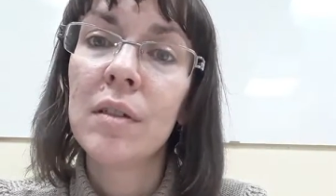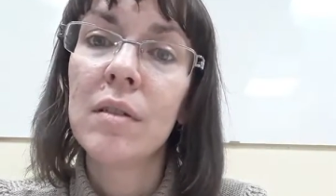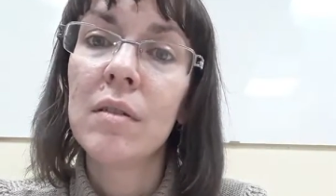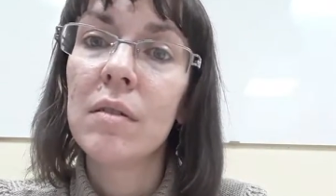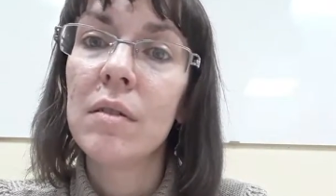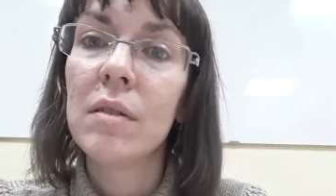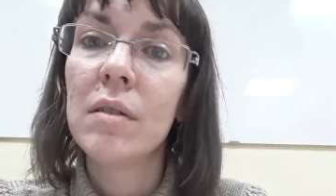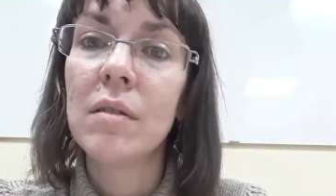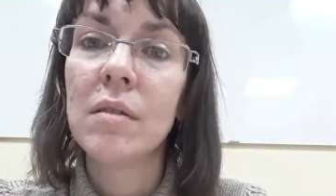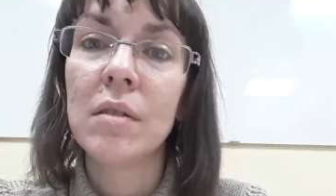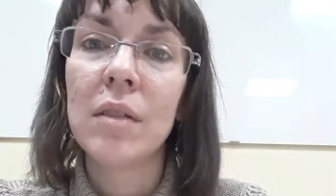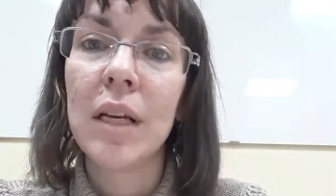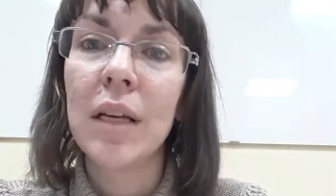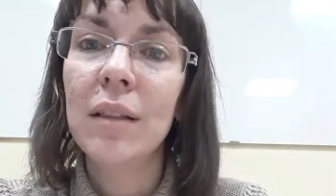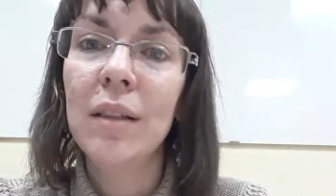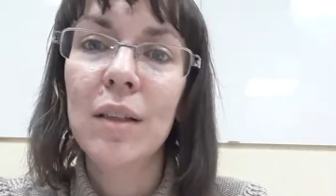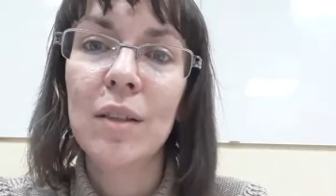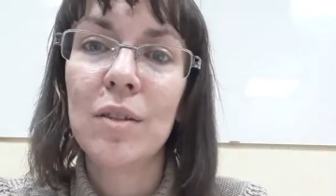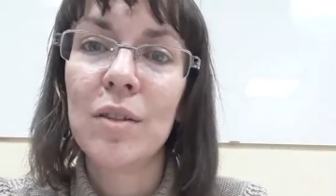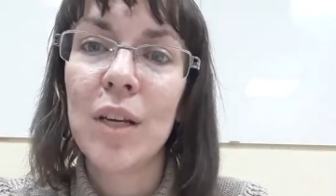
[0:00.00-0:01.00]
then
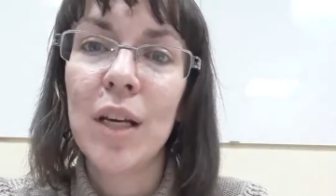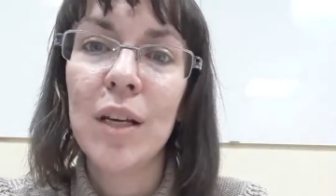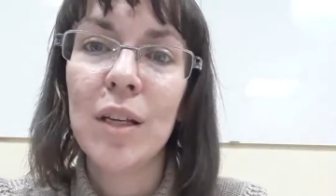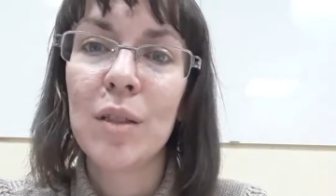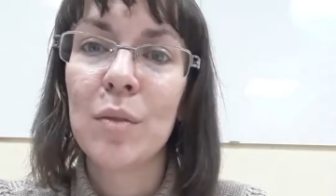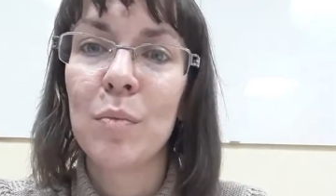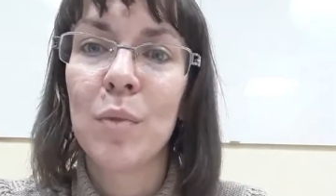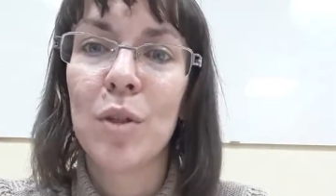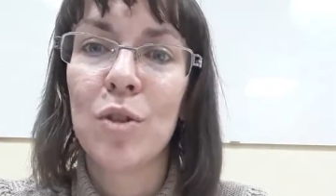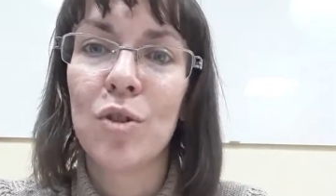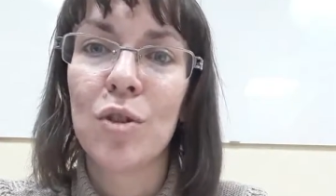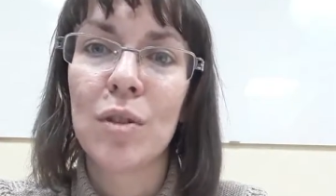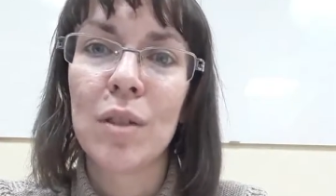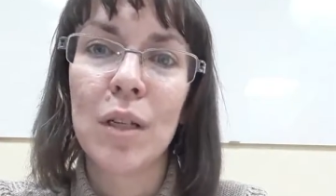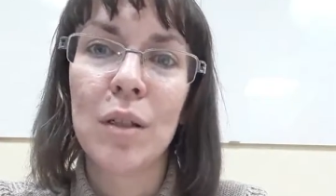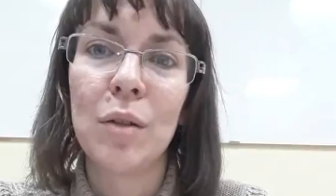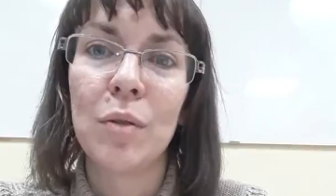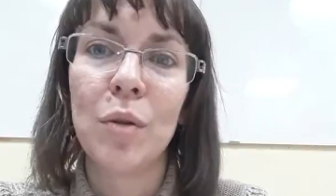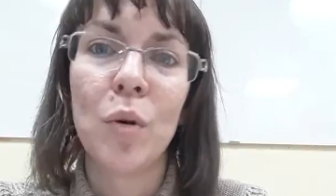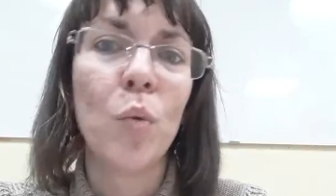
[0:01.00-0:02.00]
it takes me just,
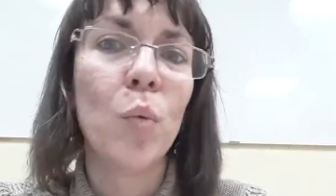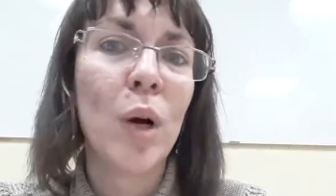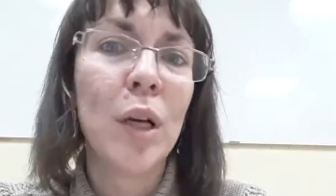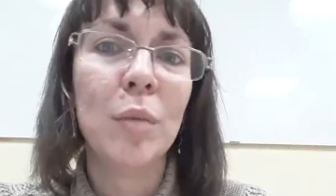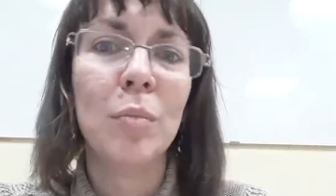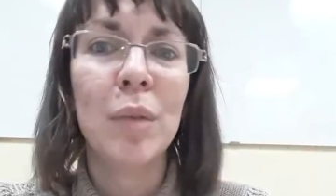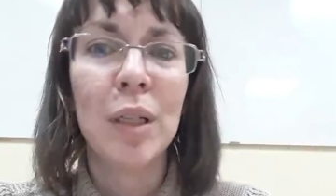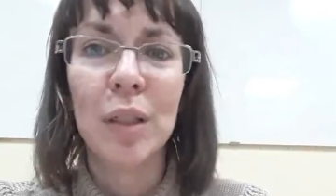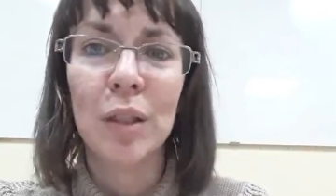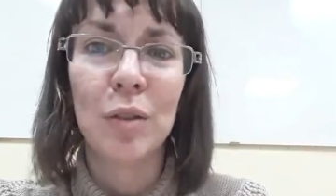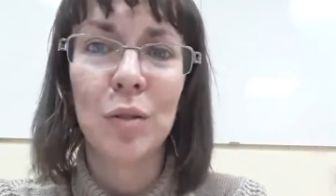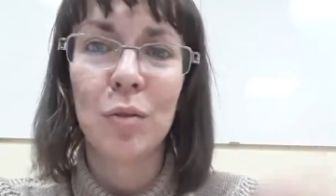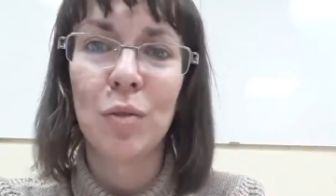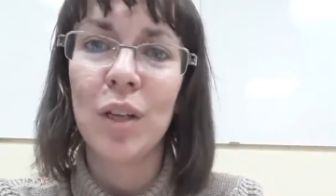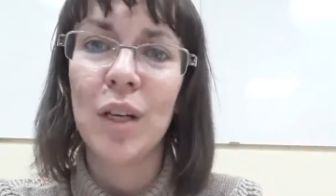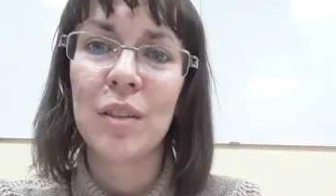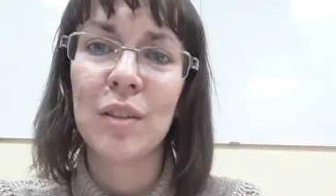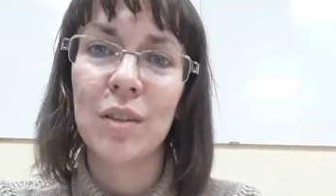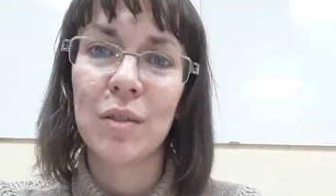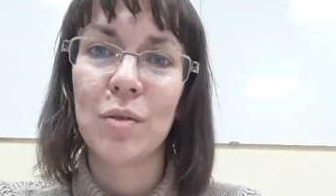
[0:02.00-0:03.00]
1 minute to
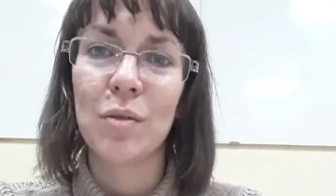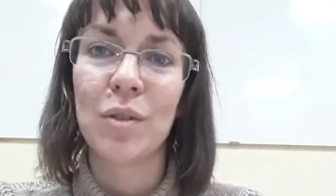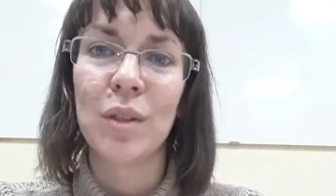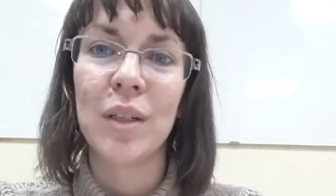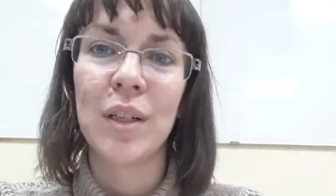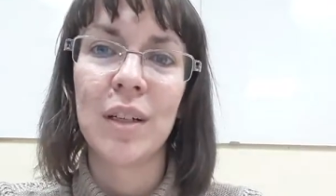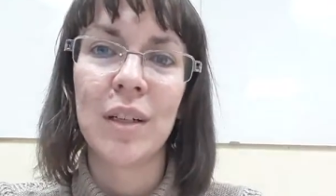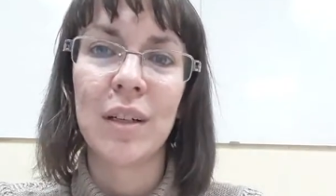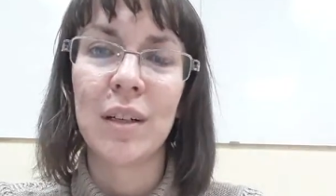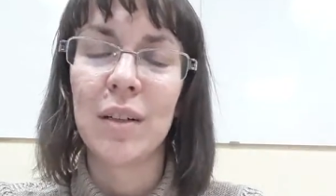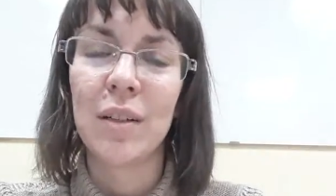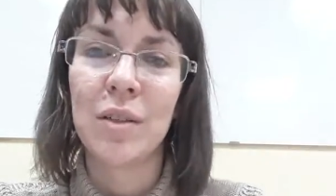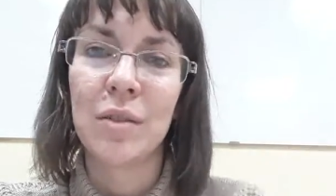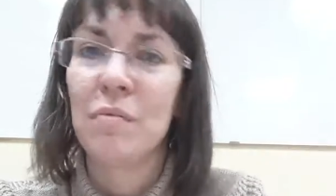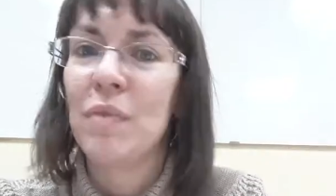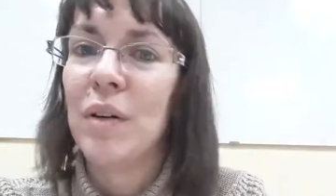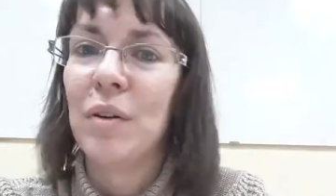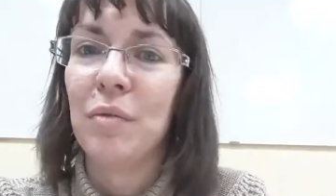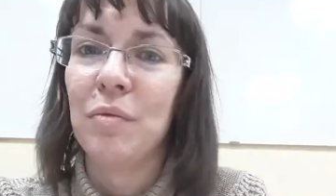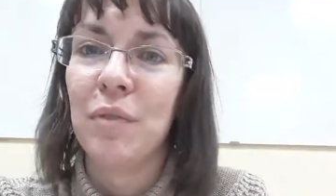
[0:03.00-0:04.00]
get into the car. It's
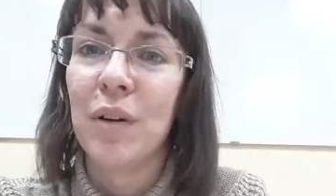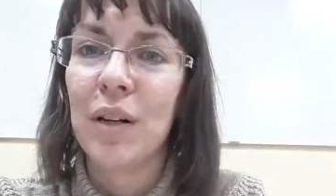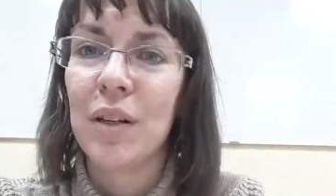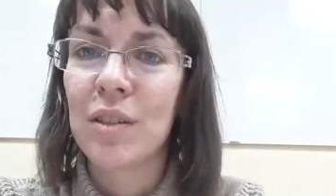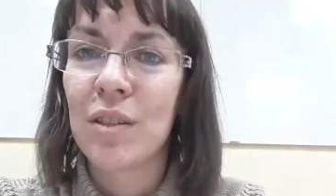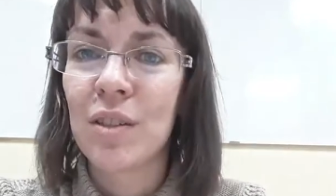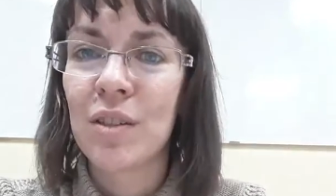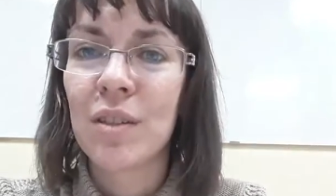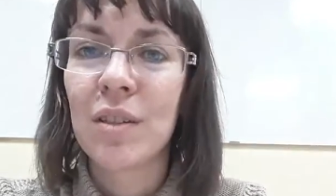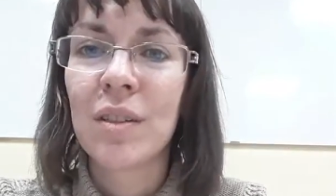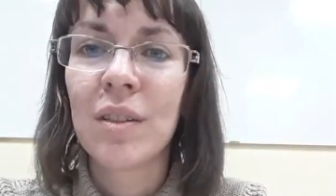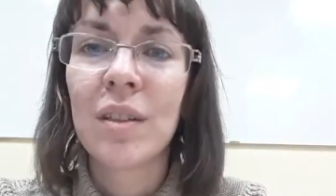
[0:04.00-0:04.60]
very fast.